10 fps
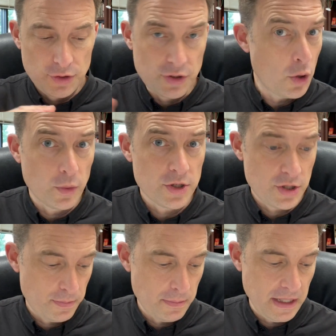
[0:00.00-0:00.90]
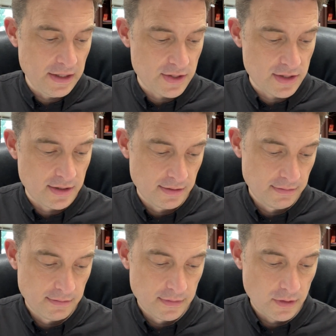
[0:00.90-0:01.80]
Don't worship the beast
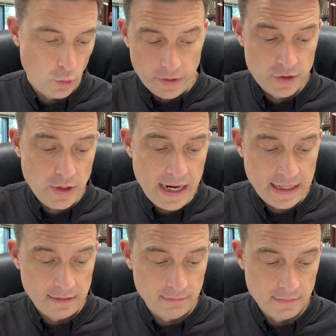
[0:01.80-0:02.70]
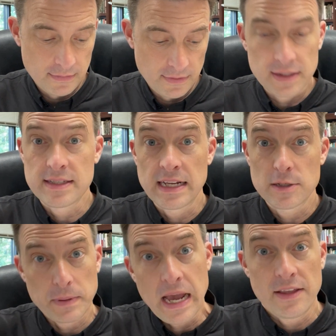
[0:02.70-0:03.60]
or the dragon that
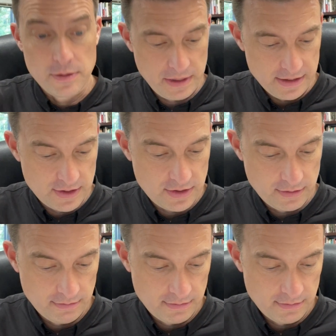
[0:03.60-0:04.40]
stands behind the beast.